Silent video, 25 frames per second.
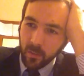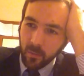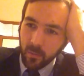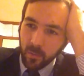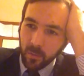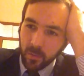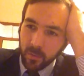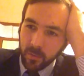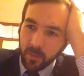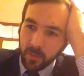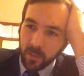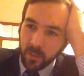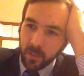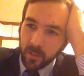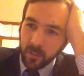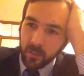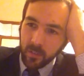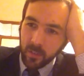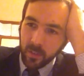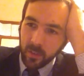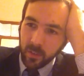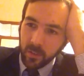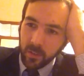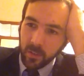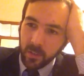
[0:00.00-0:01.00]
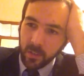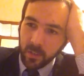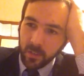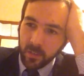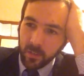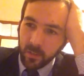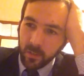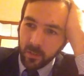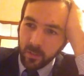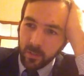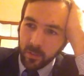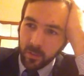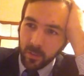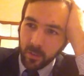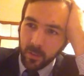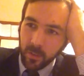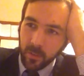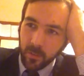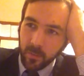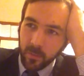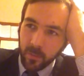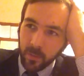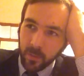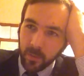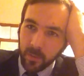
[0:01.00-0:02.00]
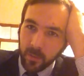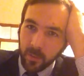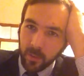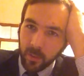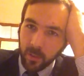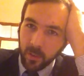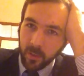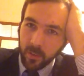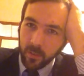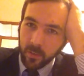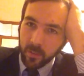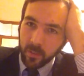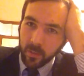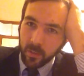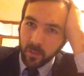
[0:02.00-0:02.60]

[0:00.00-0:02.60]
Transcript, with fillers: will teach that you need to serve the church,